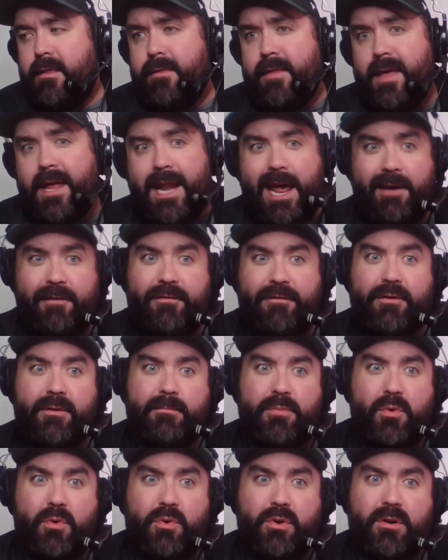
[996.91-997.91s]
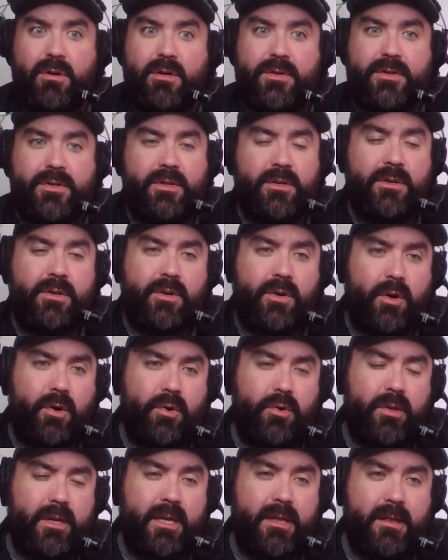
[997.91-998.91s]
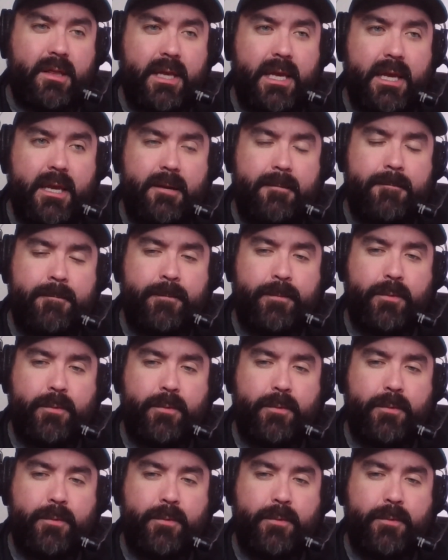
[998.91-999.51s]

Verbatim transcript: that ever important early lead.